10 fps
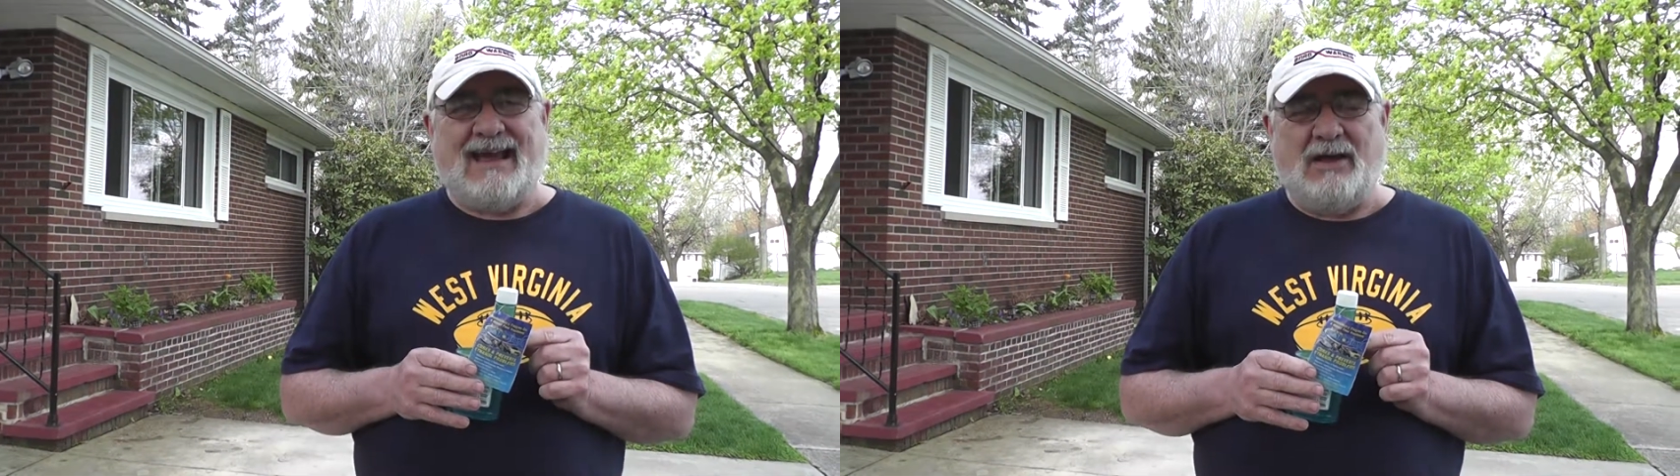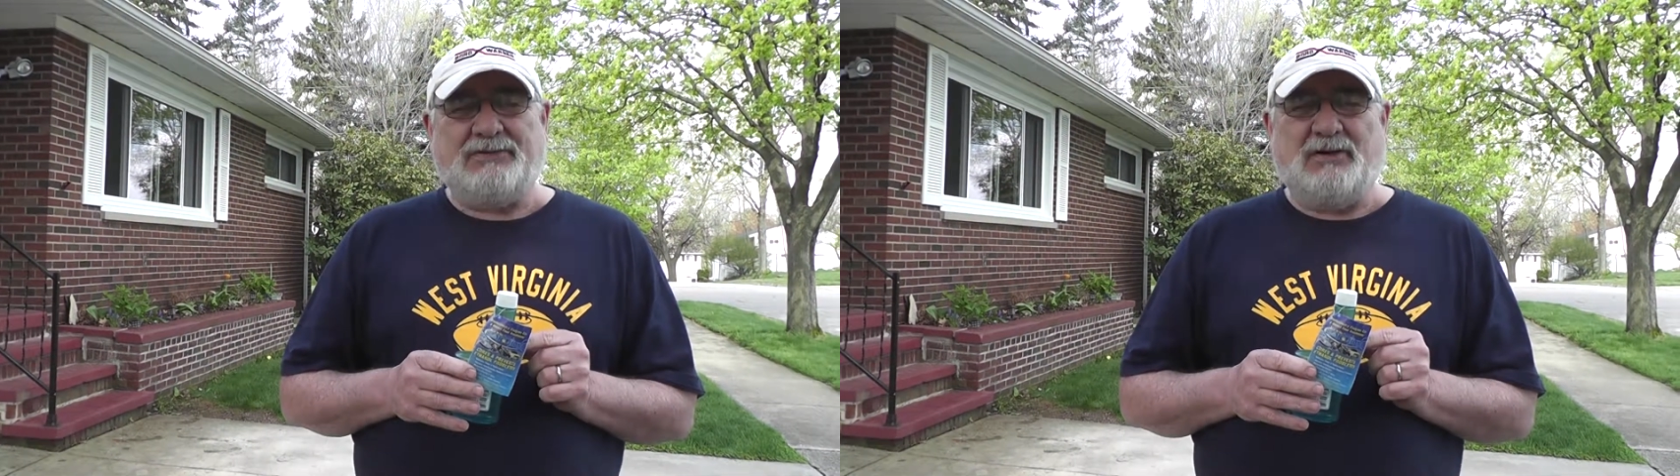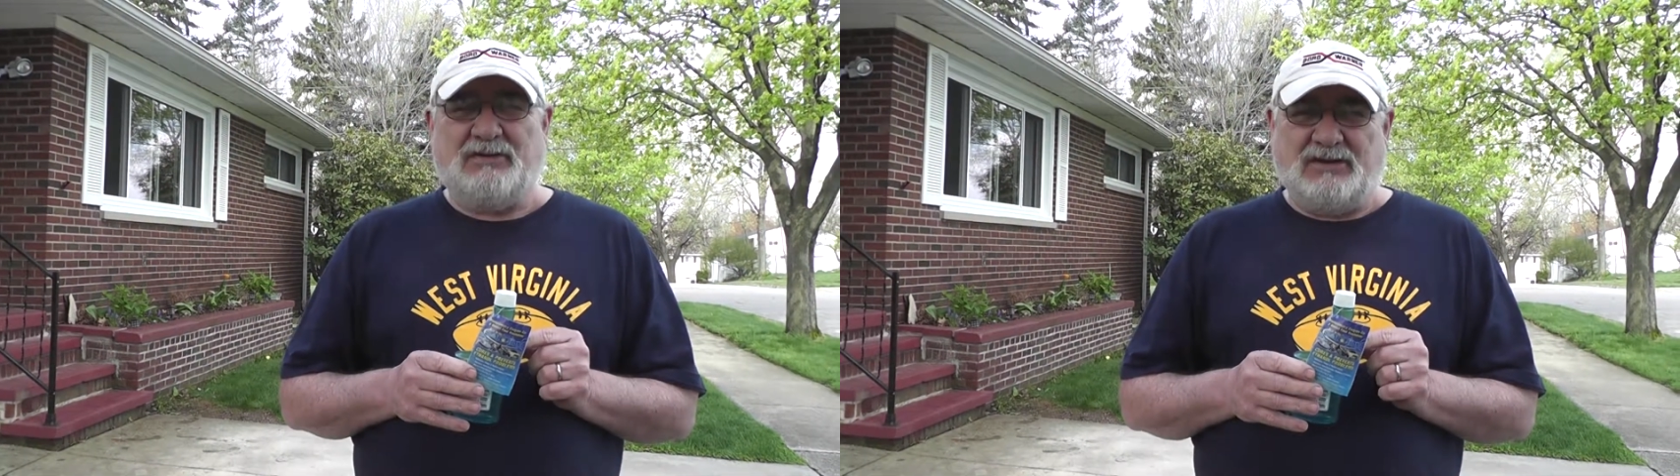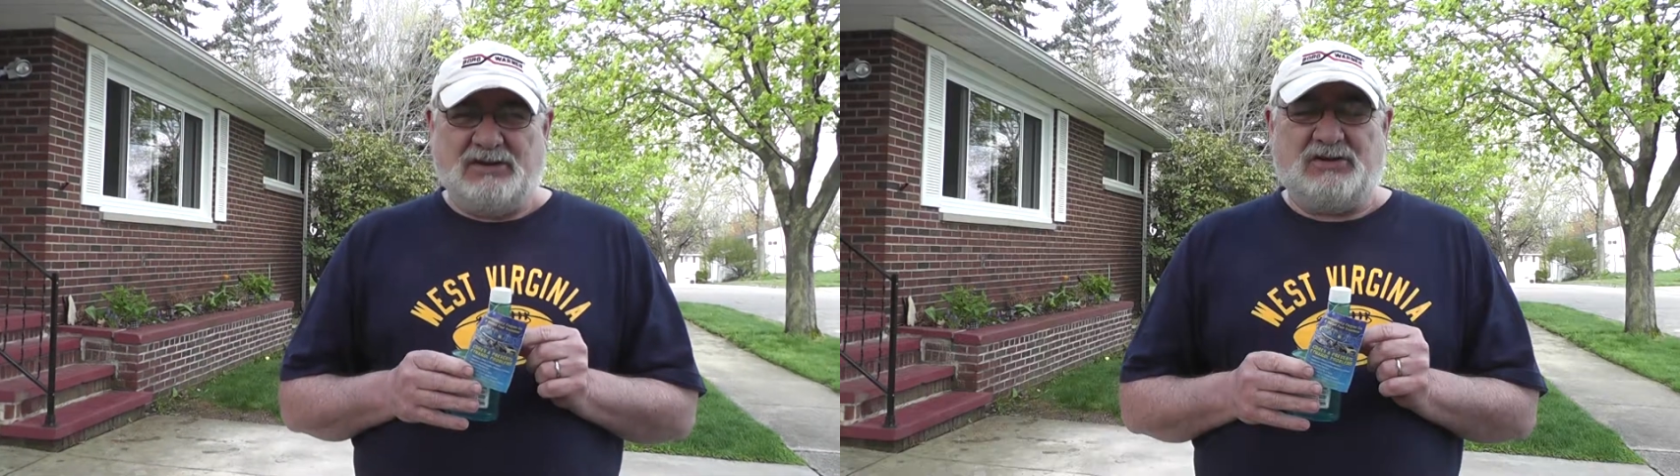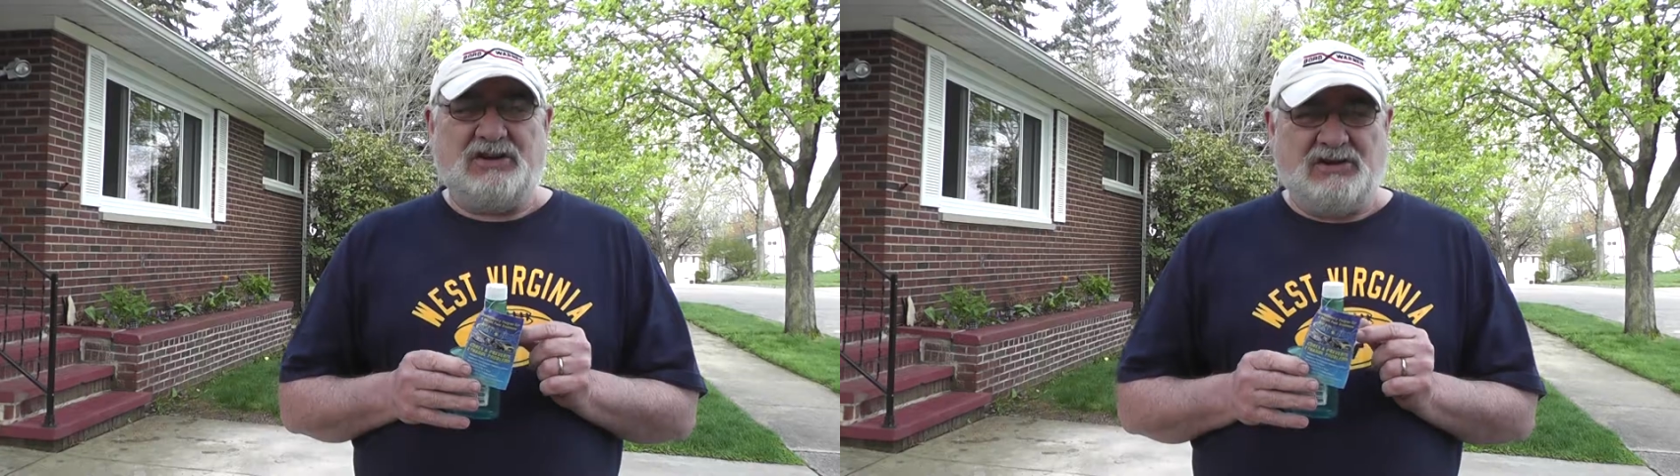out there that
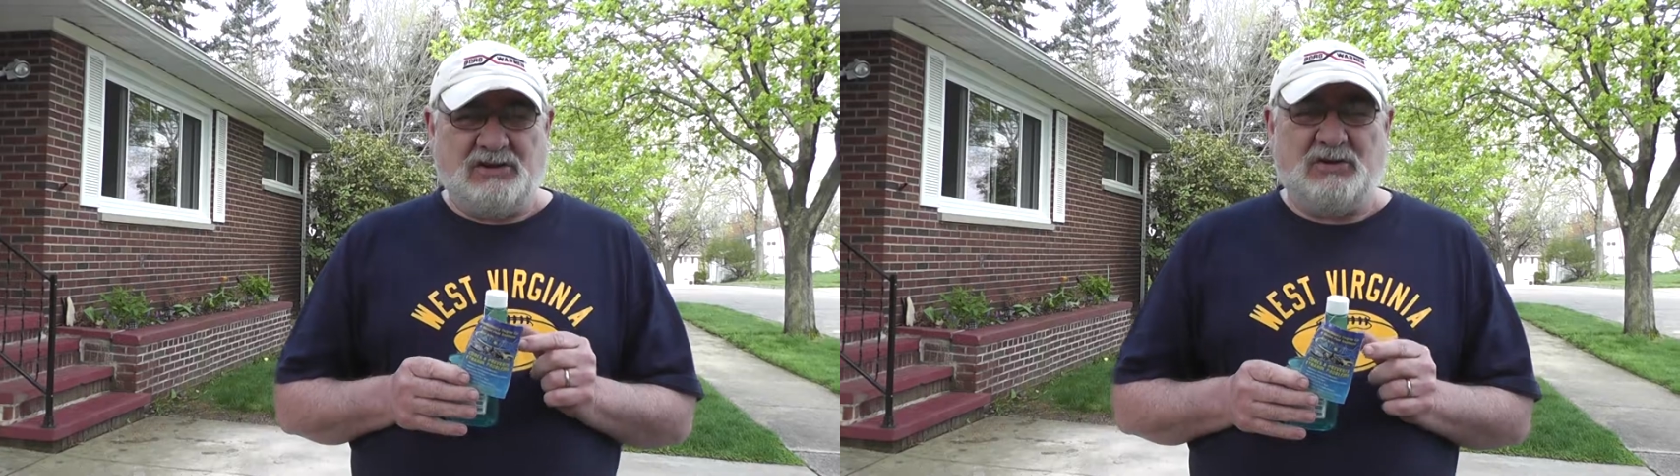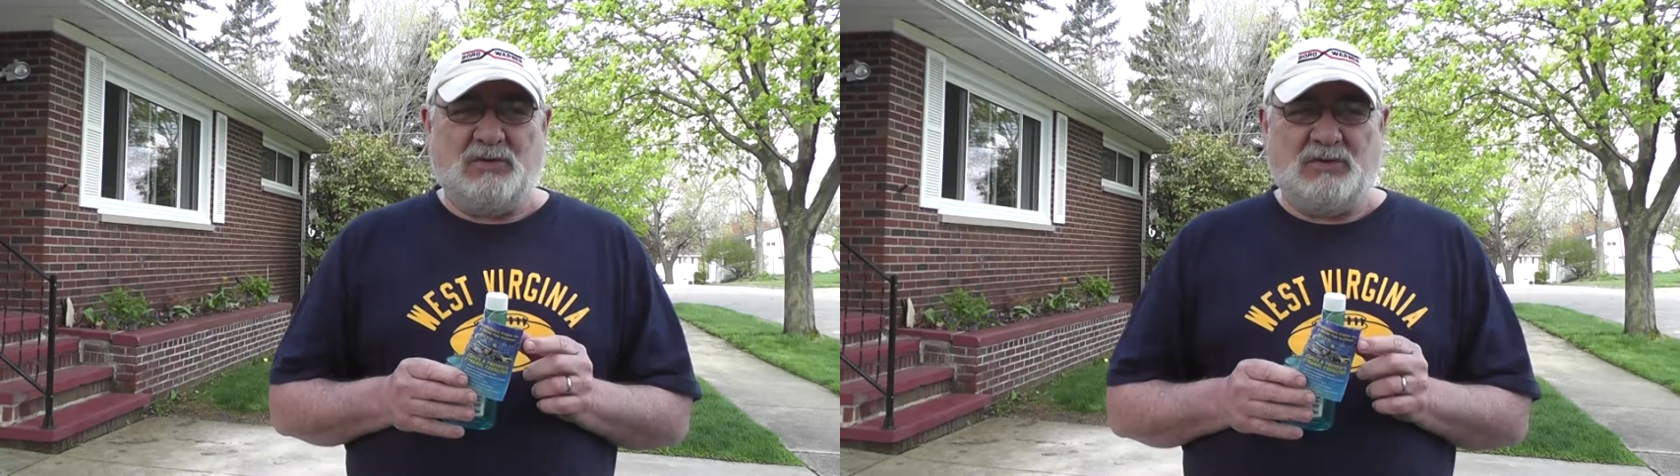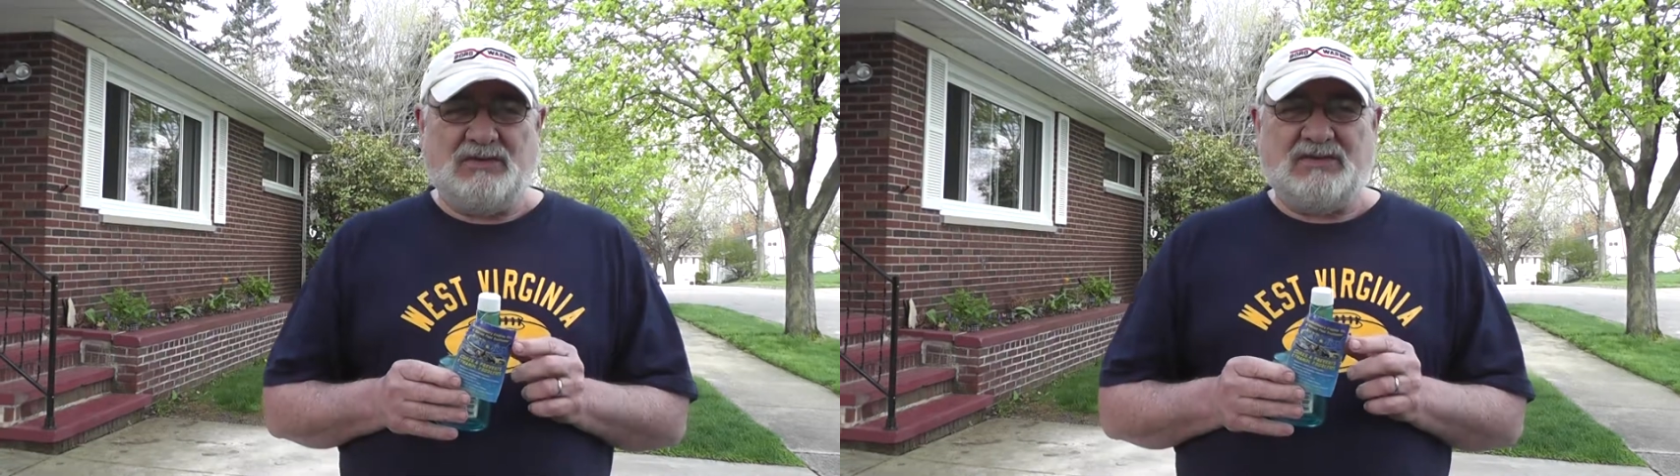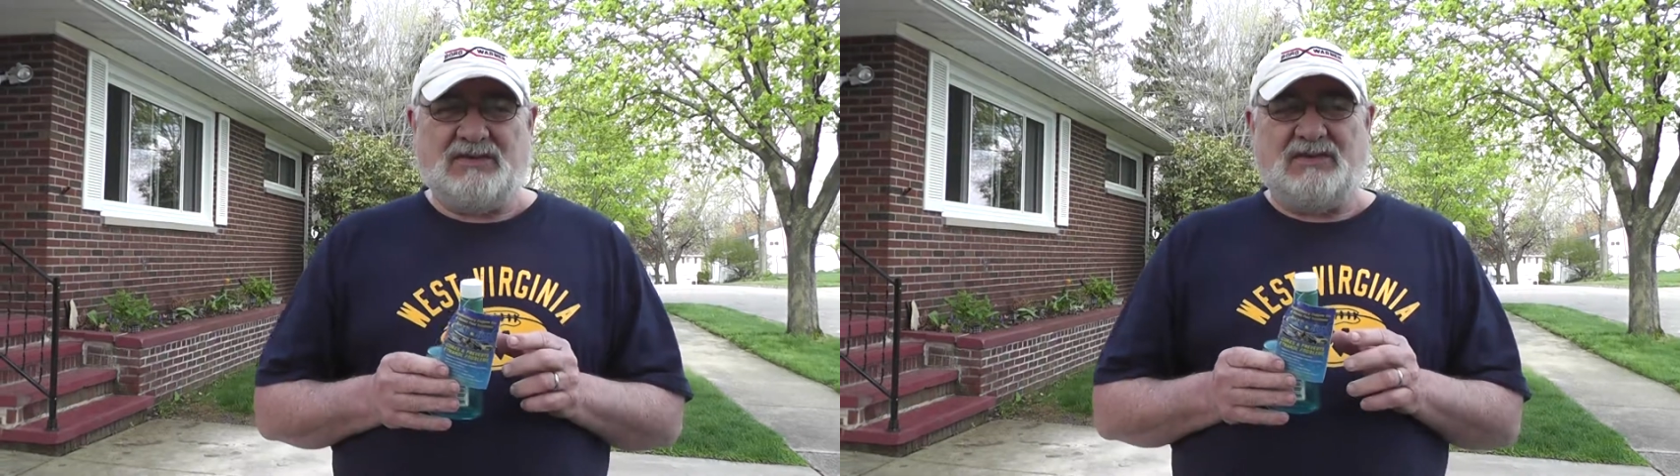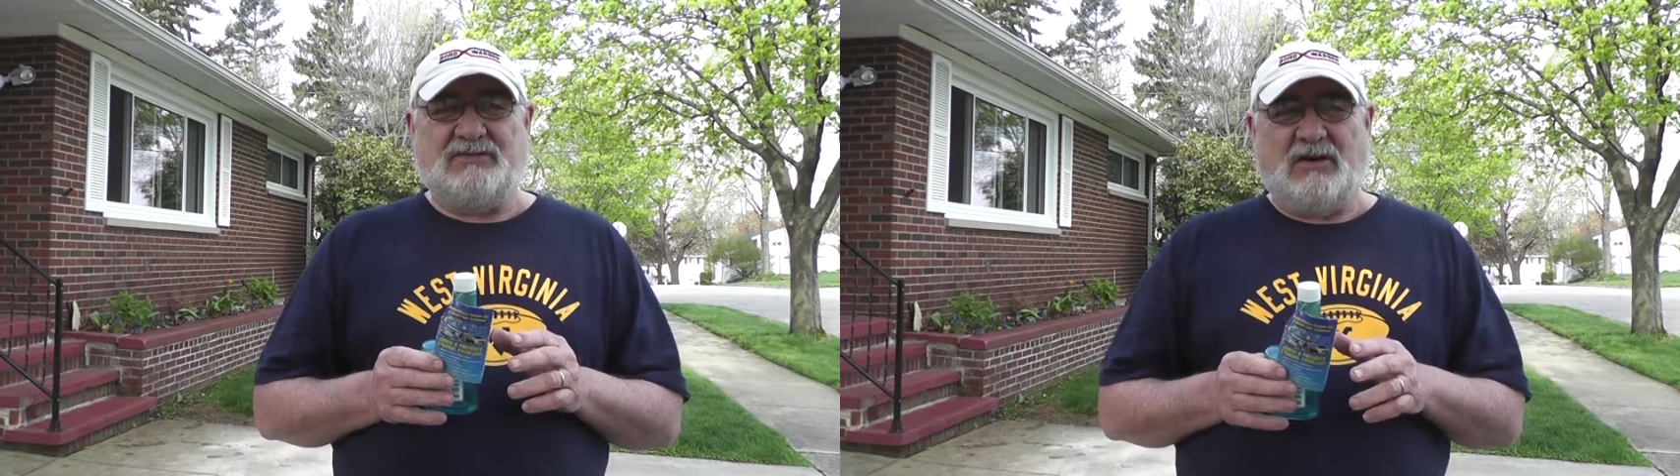you can use
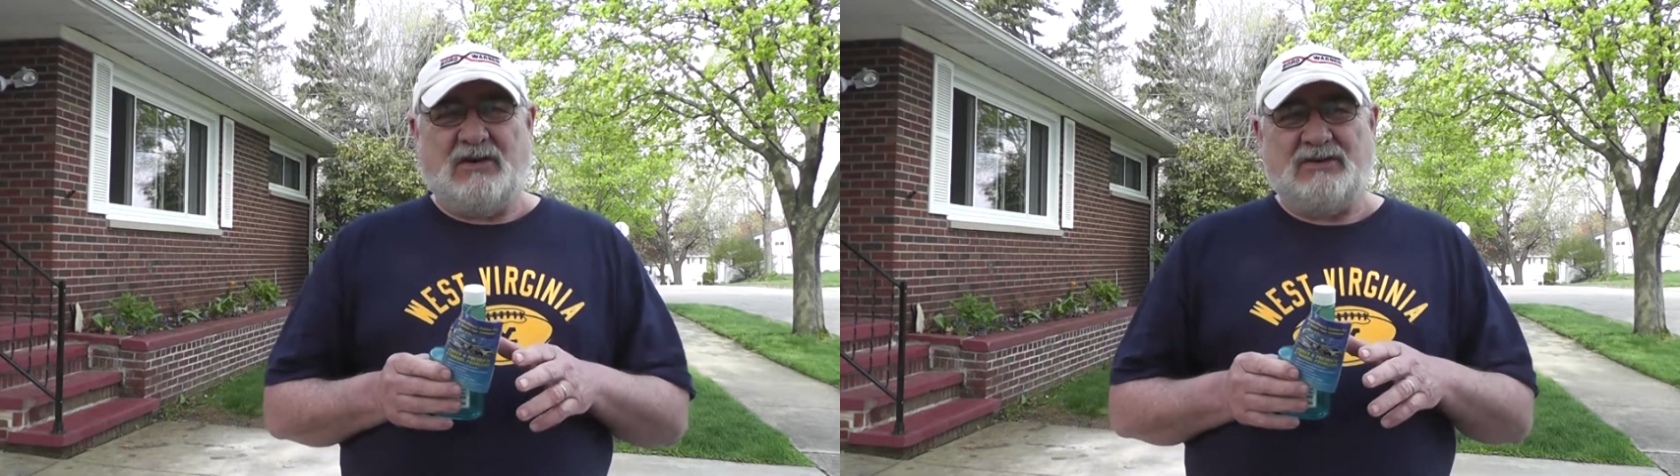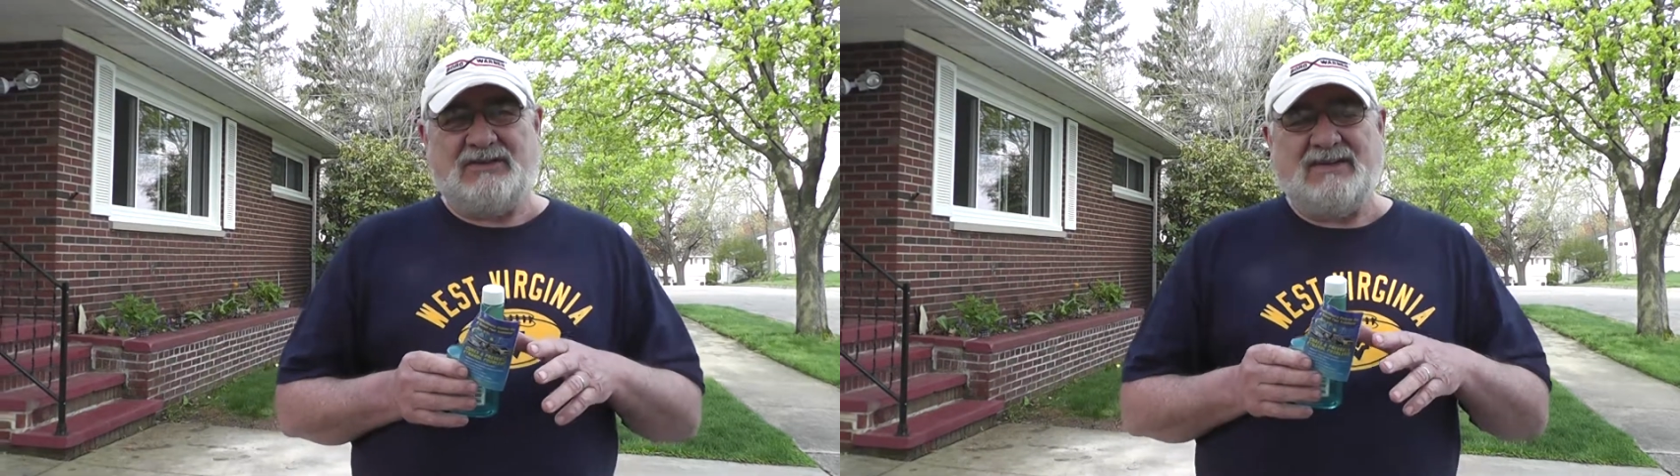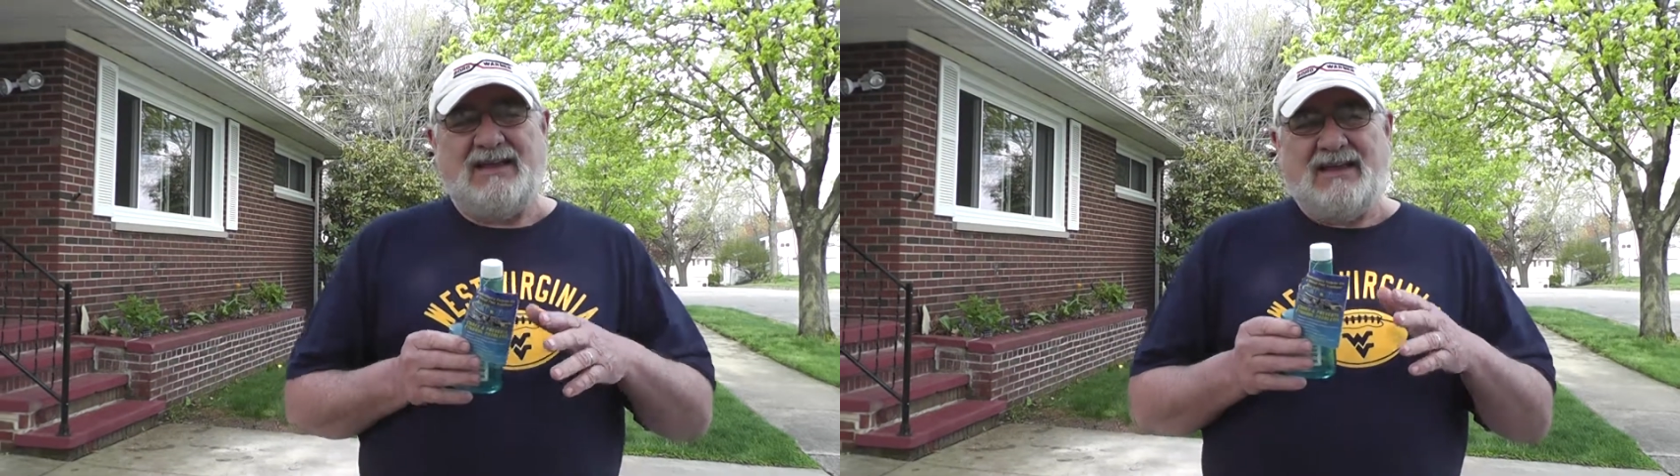as far as,